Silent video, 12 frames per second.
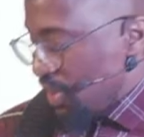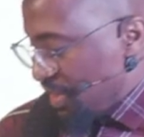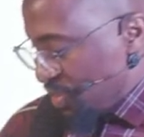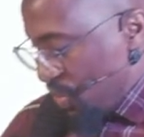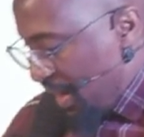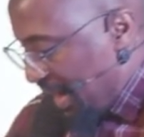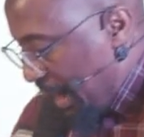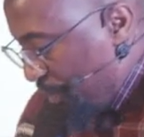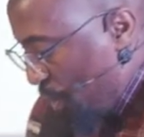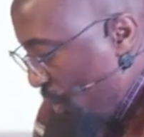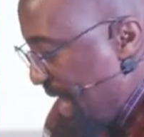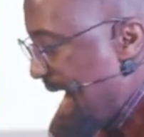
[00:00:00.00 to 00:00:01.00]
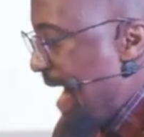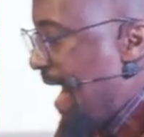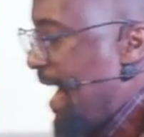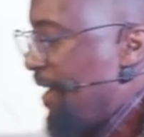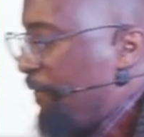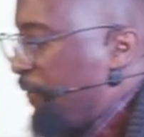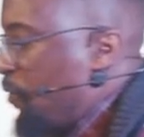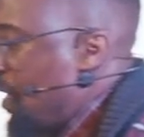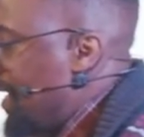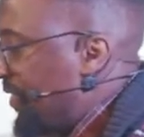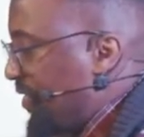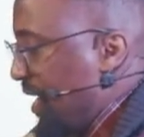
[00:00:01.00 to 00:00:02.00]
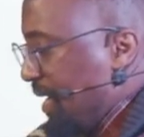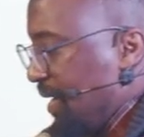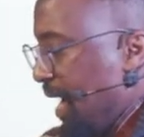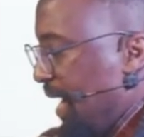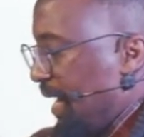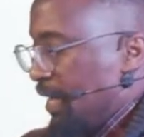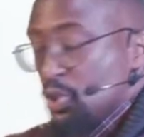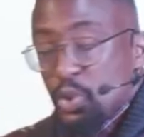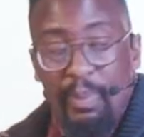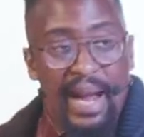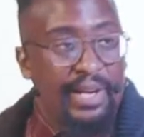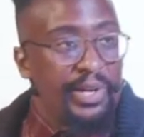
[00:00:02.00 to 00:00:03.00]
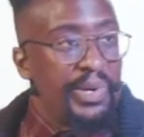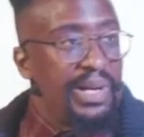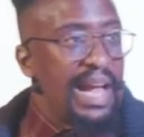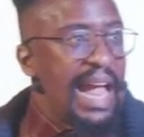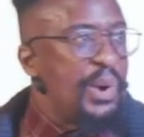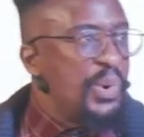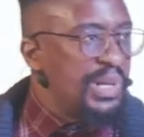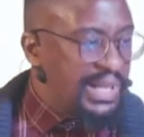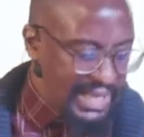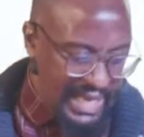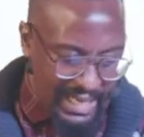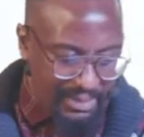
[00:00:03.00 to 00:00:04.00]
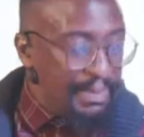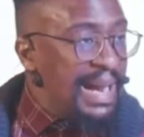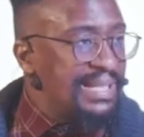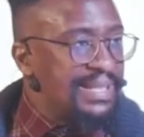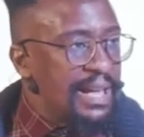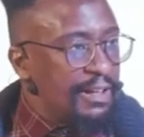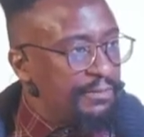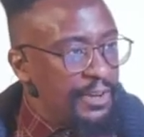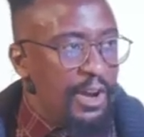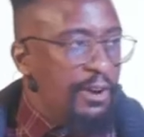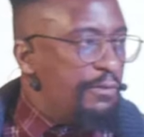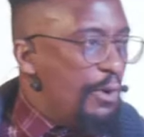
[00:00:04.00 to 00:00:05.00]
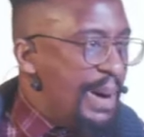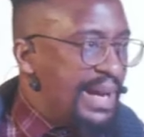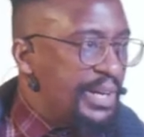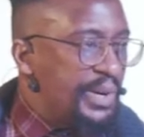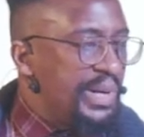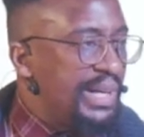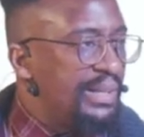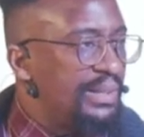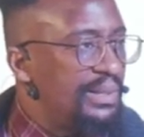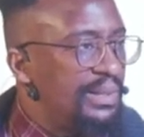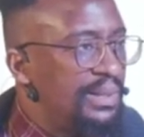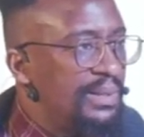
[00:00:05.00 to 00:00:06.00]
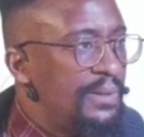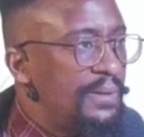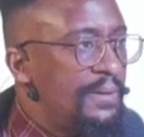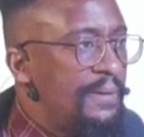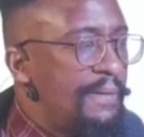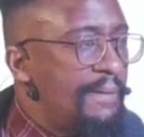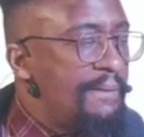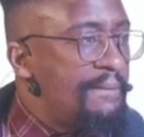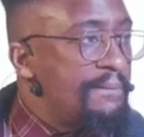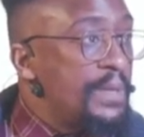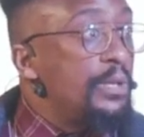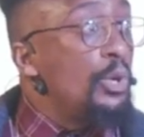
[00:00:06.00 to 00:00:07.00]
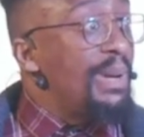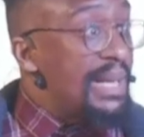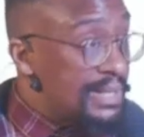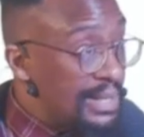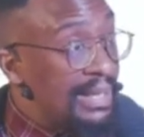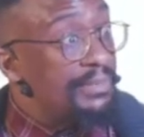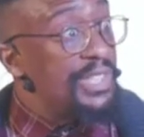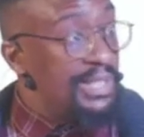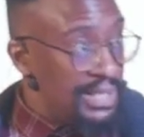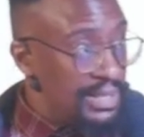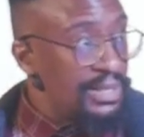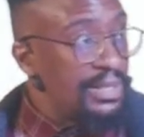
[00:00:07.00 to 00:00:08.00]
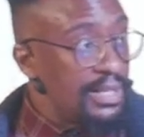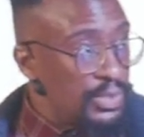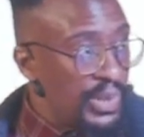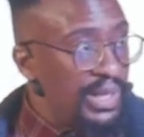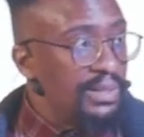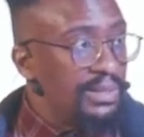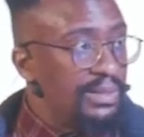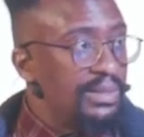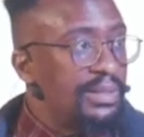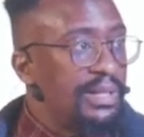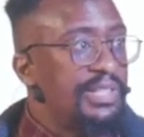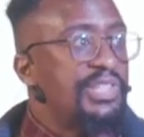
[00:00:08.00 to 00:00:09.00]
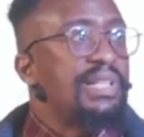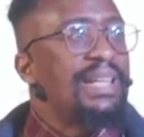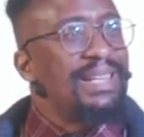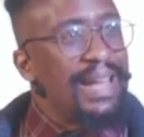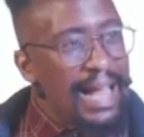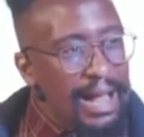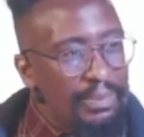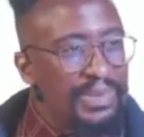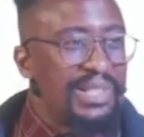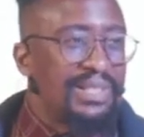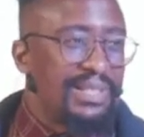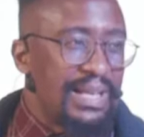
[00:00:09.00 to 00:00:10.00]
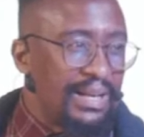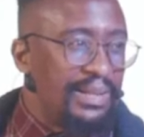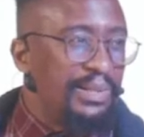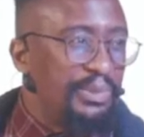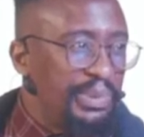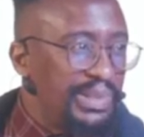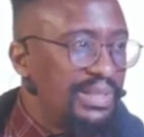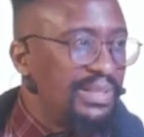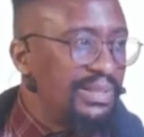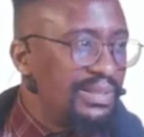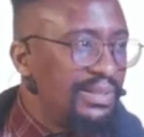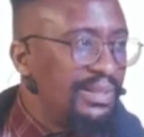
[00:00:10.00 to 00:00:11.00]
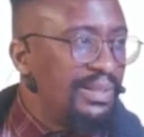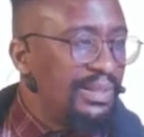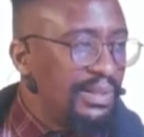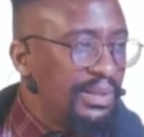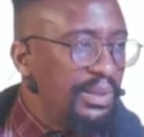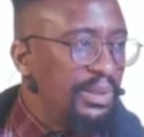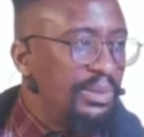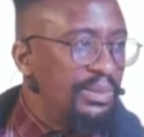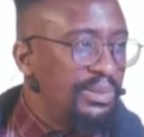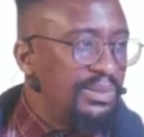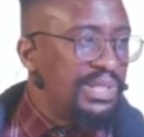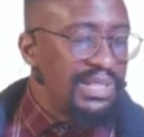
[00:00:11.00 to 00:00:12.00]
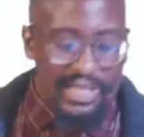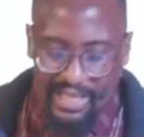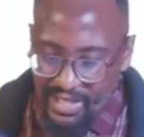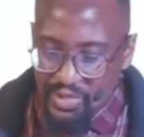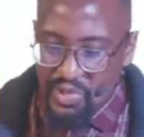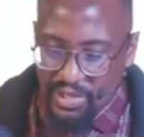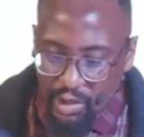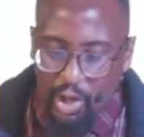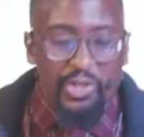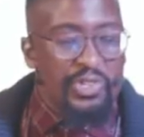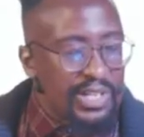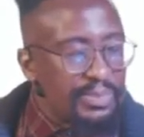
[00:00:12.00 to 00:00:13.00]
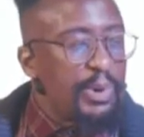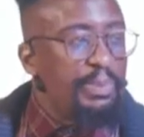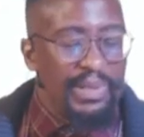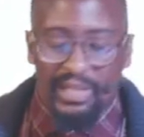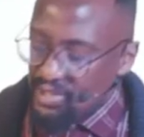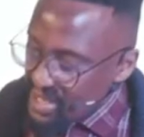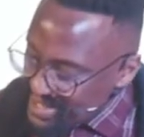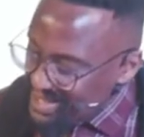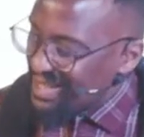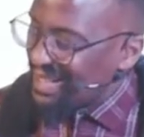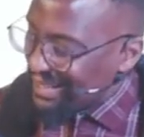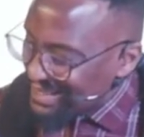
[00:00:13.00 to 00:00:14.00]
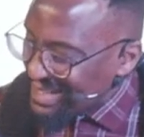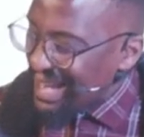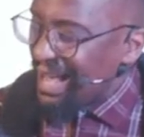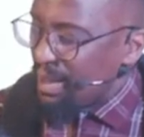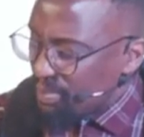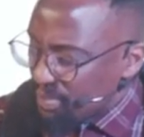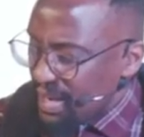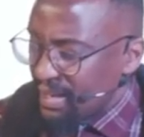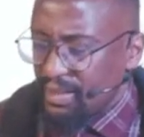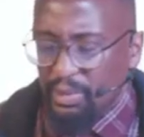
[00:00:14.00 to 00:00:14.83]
that's why like I pour everything into my career. I will cut myself for my career. No, but I still love Jesus as well. It's just I need to help Jesus out a little bit. You know? Jesus doesn't read the contracts properly, so I just need to, I need to help him out a little